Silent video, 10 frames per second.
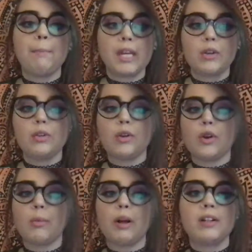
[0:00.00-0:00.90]
nickel,
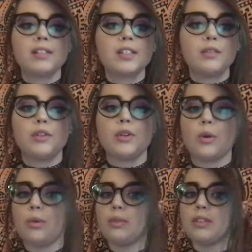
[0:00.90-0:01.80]
cobalt, silver,
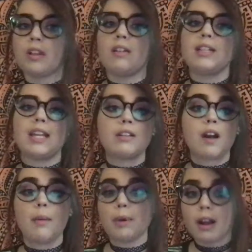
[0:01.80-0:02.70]
gold, salt, and
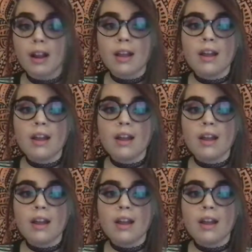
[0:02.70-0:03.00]
copper.